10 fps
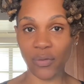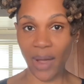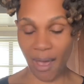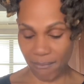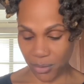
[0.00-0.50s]

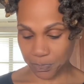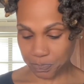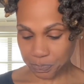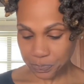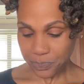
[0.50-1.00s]
forever.
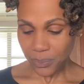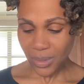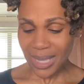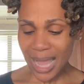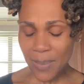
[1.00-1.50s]

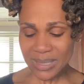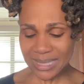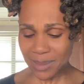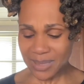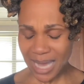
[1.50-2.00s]
I'm going to
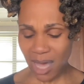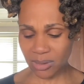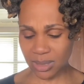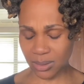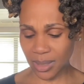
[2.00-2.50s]
skip down
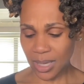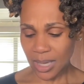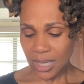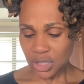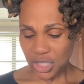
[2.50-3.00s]
to
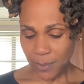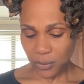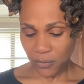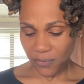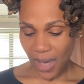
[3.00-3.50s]

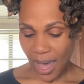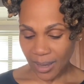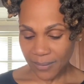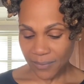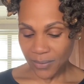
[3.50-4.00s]
chapter
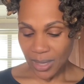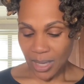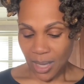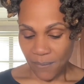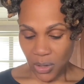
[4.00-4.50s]
5,
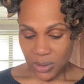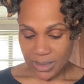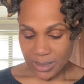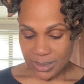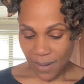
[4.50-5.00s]

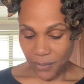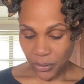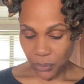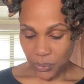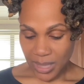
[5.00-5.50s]
verses 7
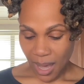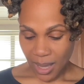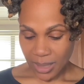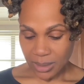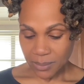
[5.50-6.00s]
through
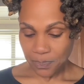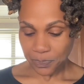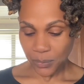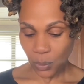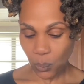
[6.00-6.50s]
9.
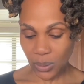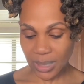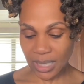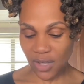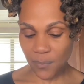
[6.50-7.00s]
We
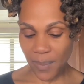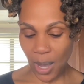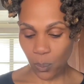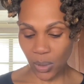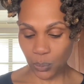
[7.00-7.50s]
live by
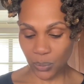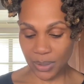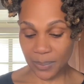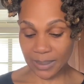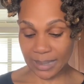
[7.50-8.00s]
what we
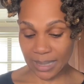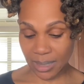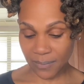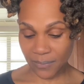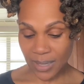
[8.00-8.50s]

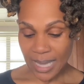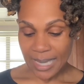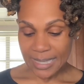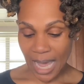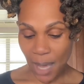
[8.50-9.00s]
believe,
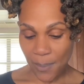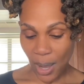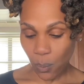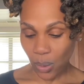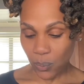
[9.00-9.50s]
not by
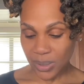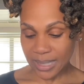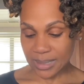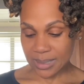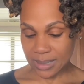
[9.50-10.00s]
what we
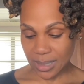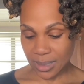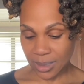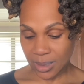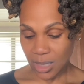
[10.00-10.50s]
can
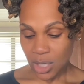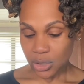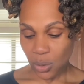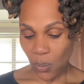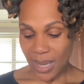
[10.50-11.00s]
see.
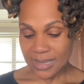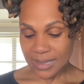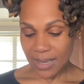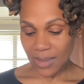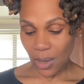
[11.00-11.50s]
So I
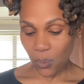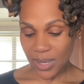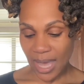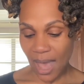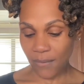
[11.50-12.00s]
say that
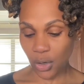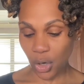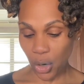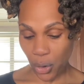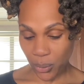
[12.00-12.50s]
we have
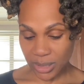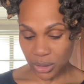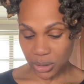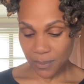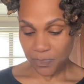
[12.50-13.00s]

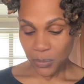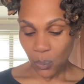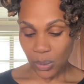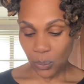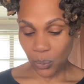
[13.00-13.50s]
courage.
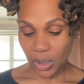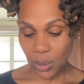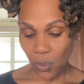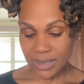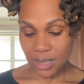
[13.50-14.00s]
We really
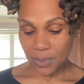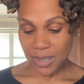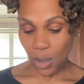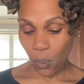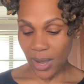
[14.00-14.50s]
want to
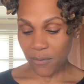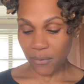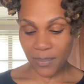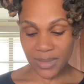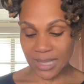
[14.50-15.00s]
be away
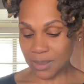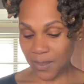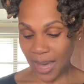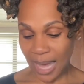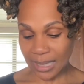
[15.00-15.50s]
from this
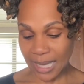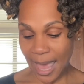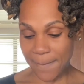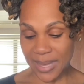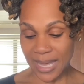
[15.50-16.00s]
body
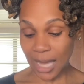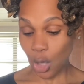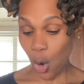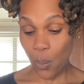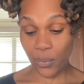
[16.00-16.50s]
and be at
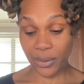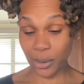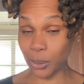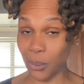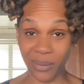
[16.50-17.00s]
home with
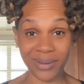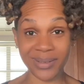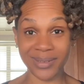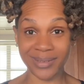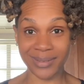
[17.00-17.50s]
the Lord.
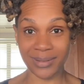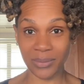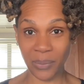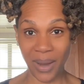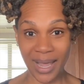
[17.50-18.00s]

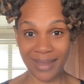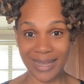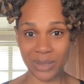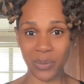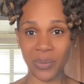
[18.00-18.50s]
Right?
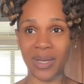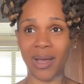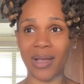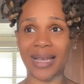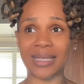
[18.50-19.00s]
That's what we
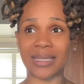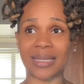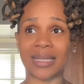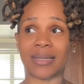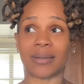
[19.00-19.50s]
that
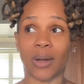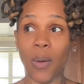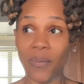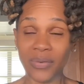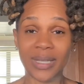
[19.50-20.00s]

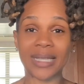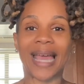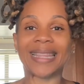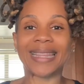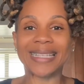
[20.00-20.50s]
hopefully
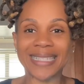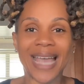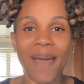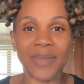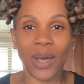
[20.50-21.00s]
like this
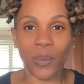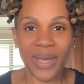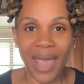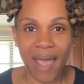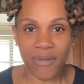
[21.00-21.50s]
time that
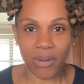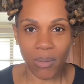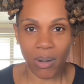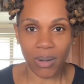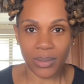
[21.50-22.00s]
we have here
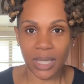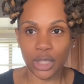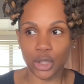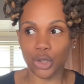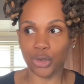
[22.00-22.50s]
on earth
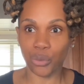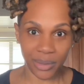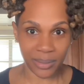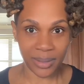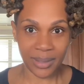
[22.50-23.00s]
is
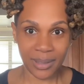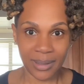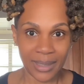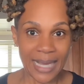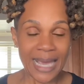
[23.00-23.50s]
short.
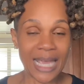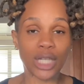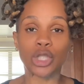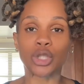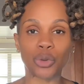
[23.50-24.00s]
It
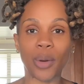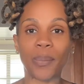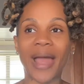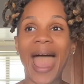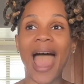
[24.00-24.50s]
is short,
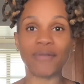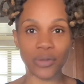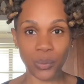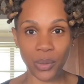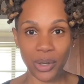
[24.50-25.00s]
but
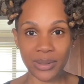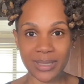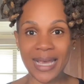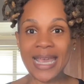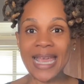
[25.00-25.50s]
afterwards
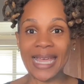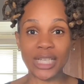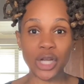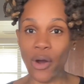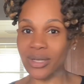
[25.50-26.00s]

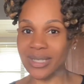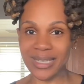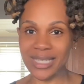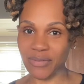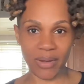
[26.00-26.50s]

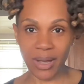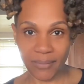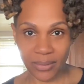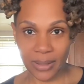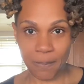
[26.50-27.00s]
eternity is
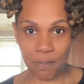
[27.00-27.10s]
forever.